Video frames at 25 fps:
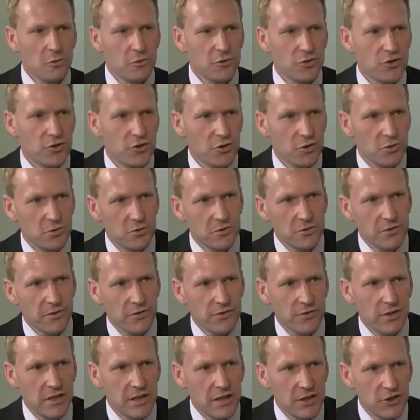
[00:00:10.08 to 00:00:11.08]
launched your
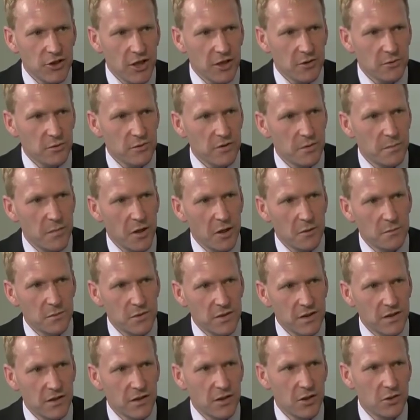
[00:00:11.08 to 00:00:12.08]
3D channel to
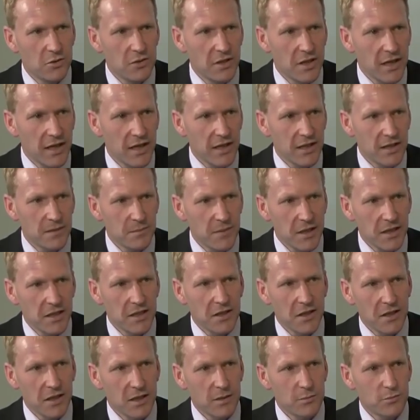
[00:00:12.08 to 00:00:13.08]
pubs in the UK back
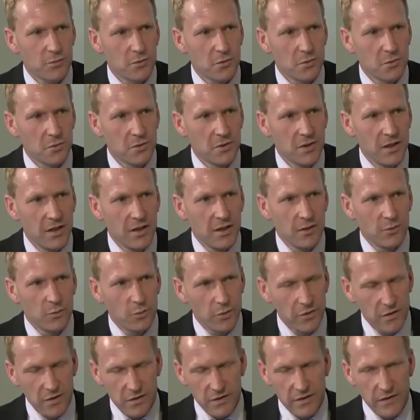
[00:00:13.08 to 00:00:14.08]
in April
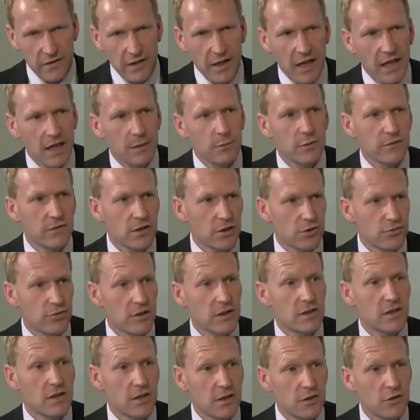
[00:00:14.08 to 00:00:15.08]
with the aim of
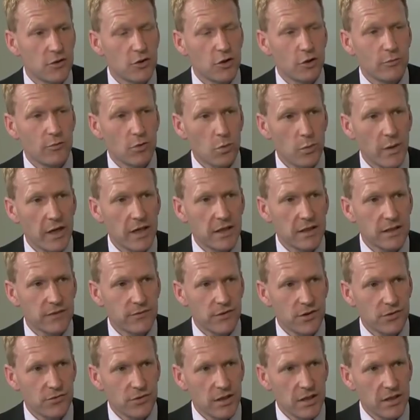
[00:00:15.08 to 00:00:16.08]
increasing consumer awareness
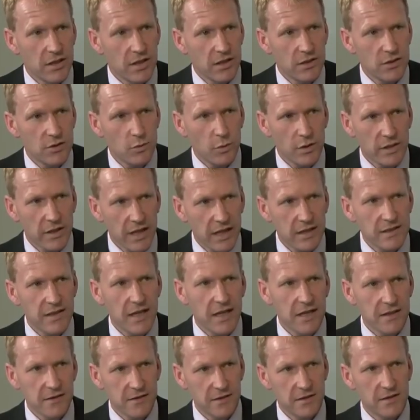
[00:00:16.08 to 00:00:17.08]
for 3D. I just wonder, has it
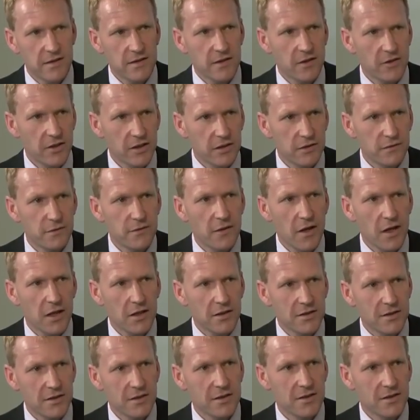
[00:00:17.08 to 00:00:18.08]
had the desired
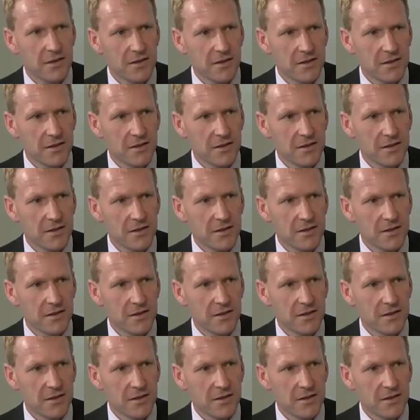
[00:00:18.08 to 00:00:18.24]
effect?